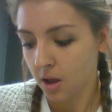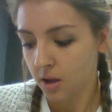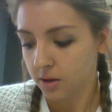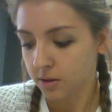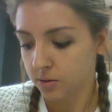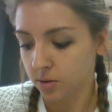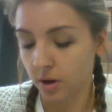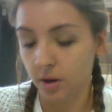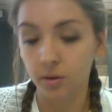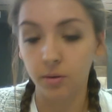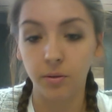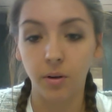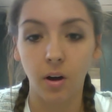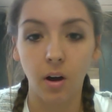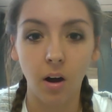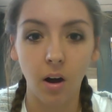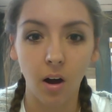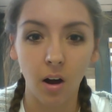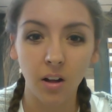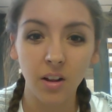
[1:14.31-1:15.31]
So
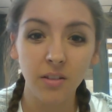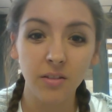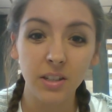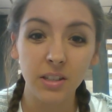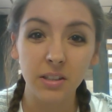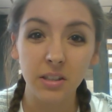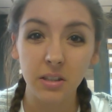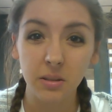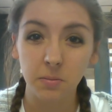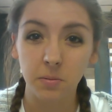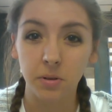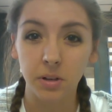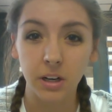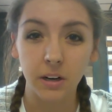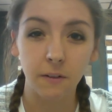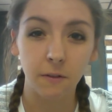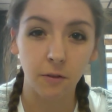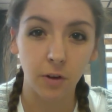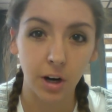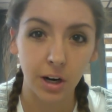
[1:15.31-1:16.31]
all of this is
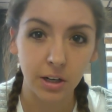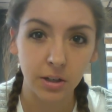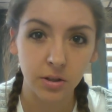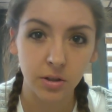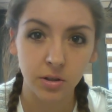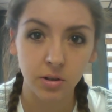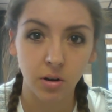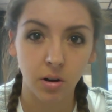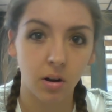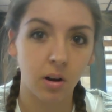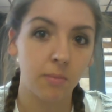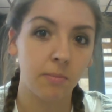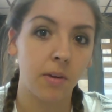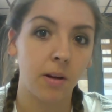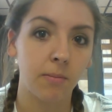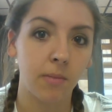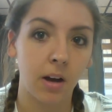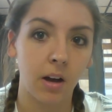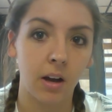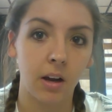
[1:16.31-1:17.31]
pretty fresh
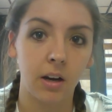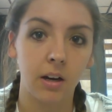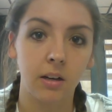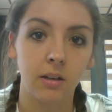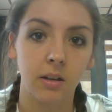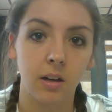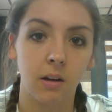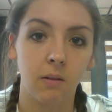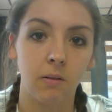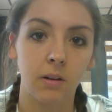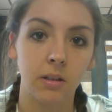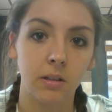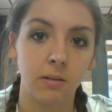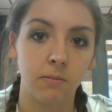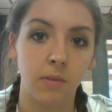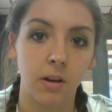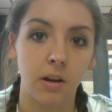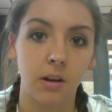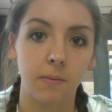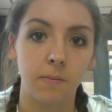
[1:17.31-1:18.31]
on my mind. I went
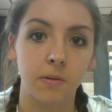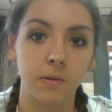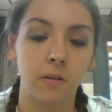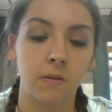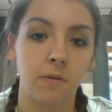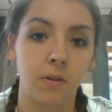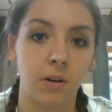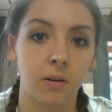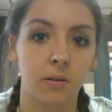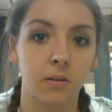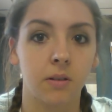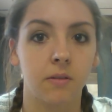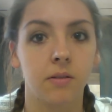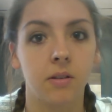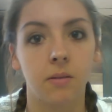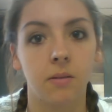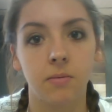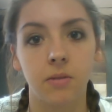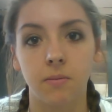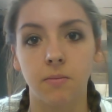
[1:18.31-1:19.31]
to MEPS the 1st
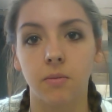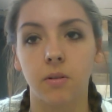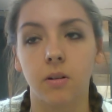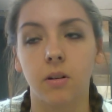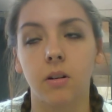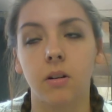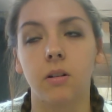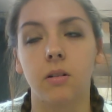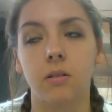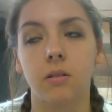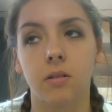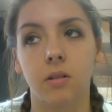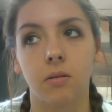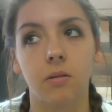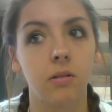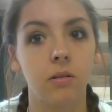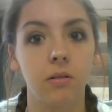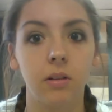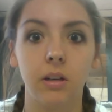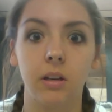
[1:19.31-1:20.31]
of September,
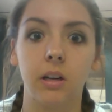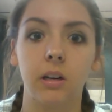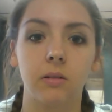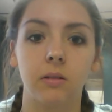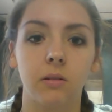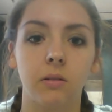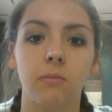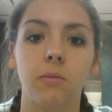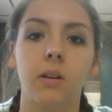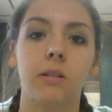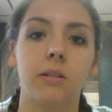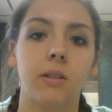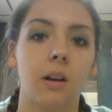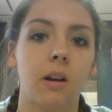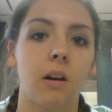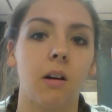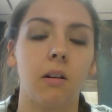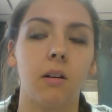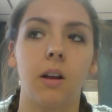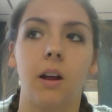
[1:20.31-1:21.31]
so it's only, like, 2 months
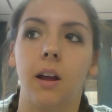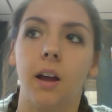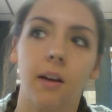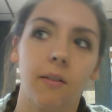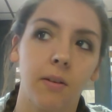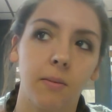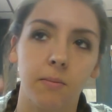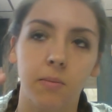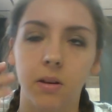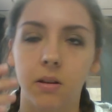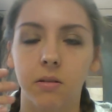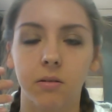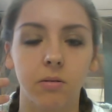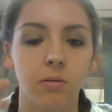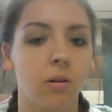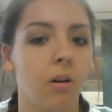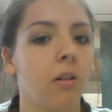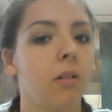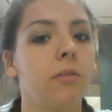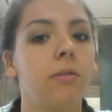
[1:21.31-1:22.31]
out, and I haven't been
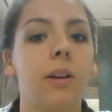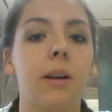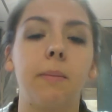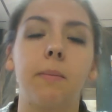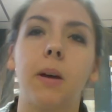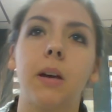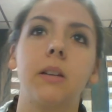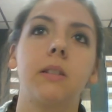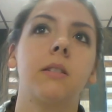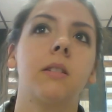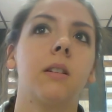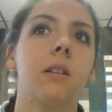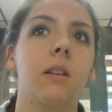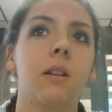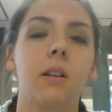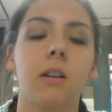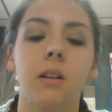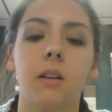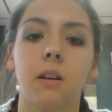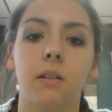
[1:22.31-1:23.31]
through all of, like,
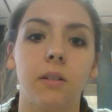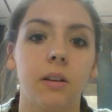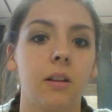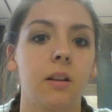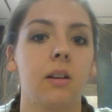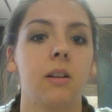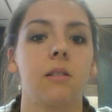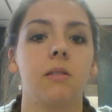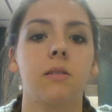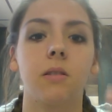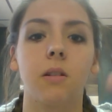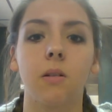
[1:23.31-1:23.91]
basic and everything.